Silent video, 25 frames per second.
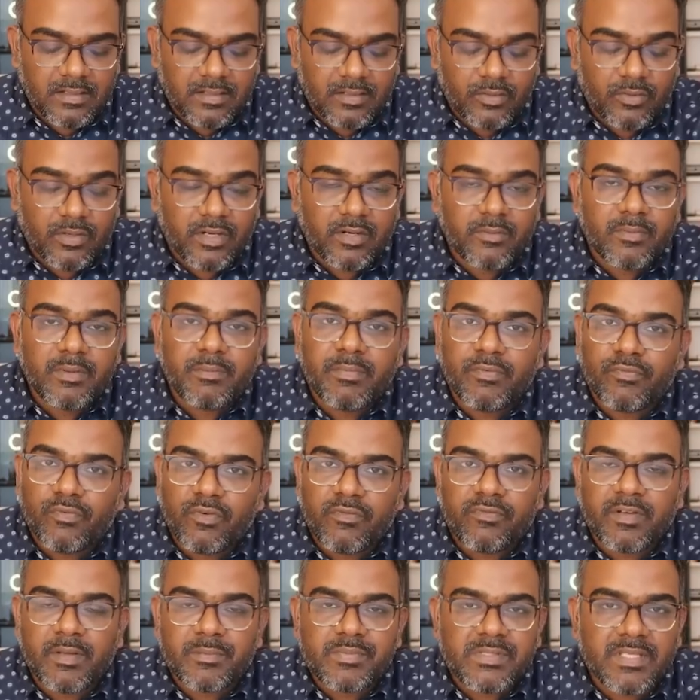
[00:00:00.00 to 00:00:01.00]
Now remember,
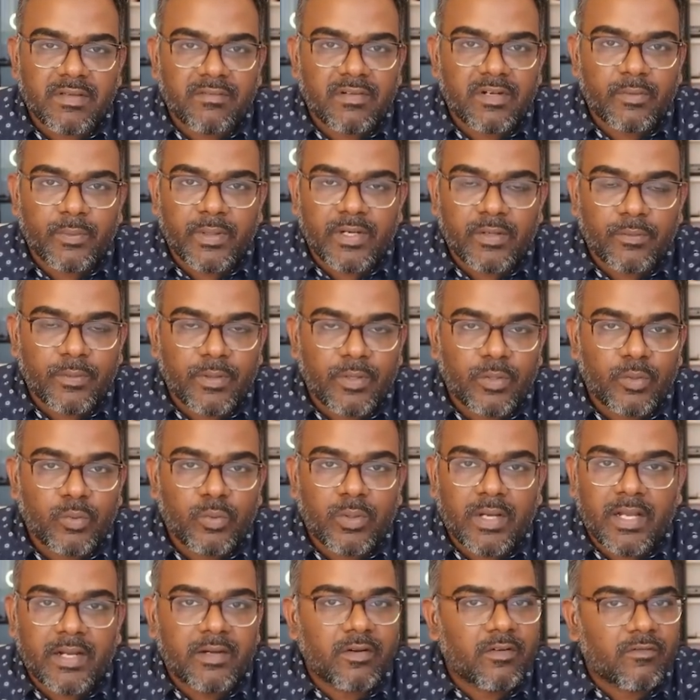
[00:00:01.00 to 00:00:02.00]
before Feb 7
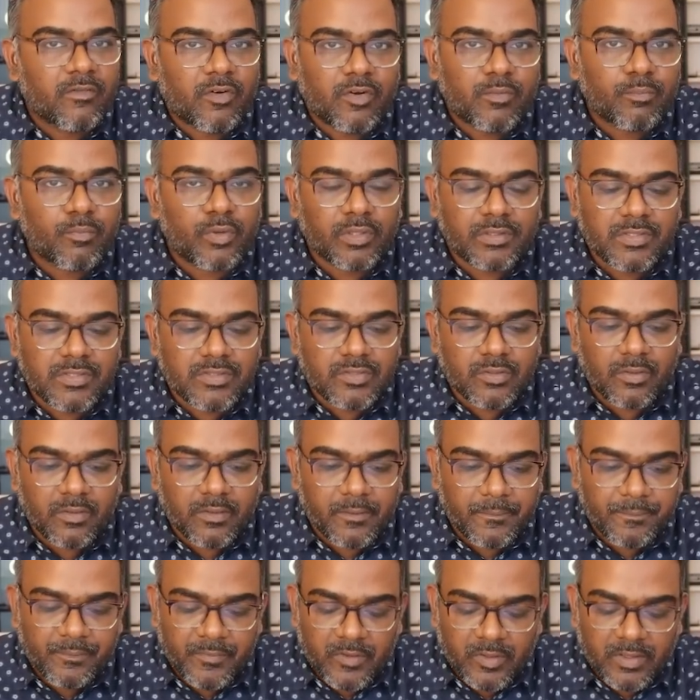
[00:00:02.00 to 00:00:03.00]
2022 I do not bought the stock.
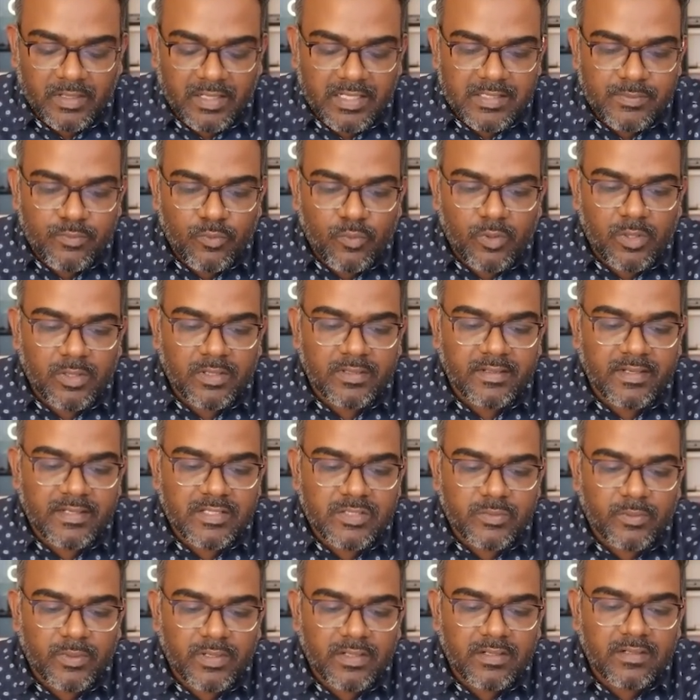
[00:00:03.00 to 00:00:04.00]
Okay, let's move on to the
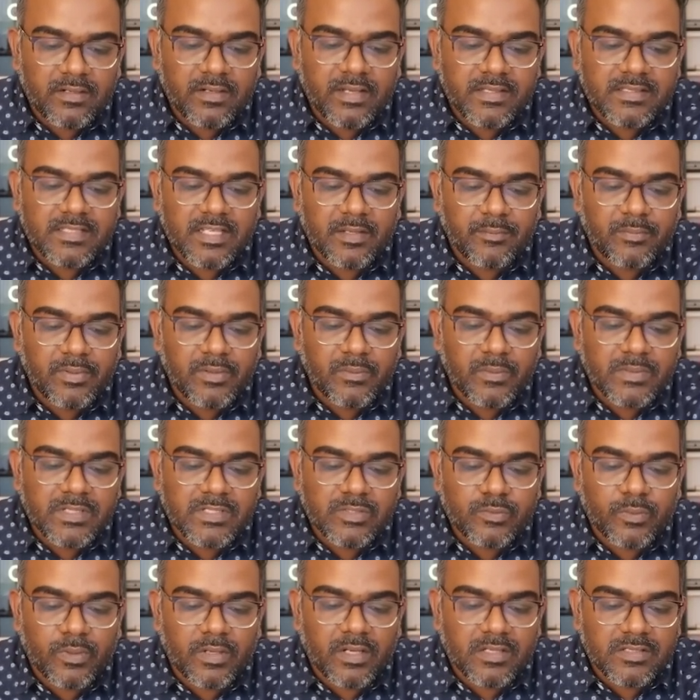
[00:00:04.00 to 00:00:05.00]
next one example, which
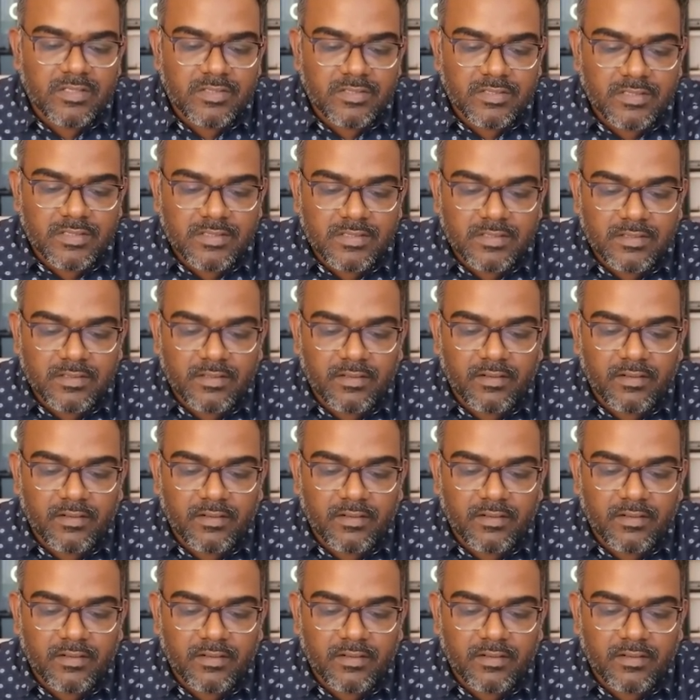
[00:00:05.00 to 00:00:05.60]
is Swaraj Engines,